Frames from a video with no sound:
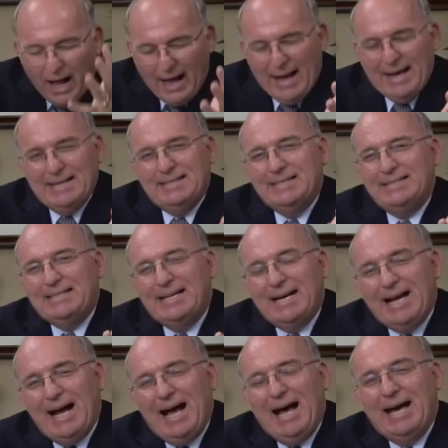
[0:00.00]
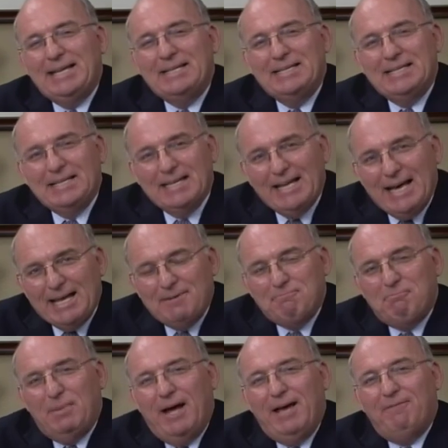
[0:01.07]
"Why did God
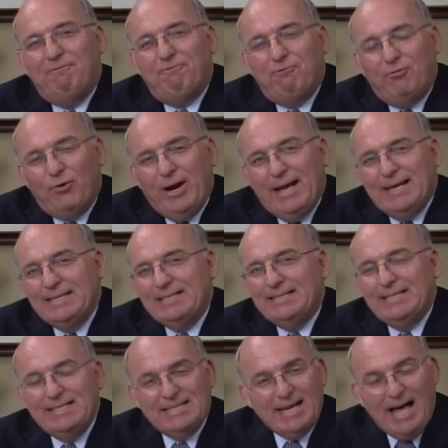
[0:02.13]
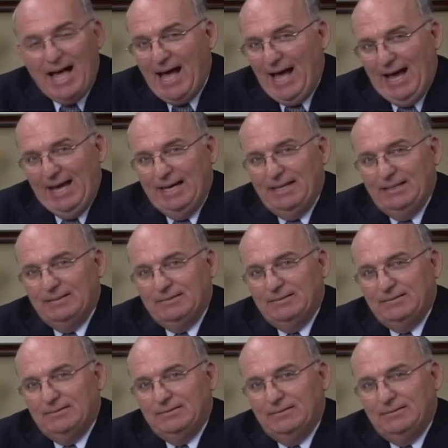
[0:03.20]
let my friend die?"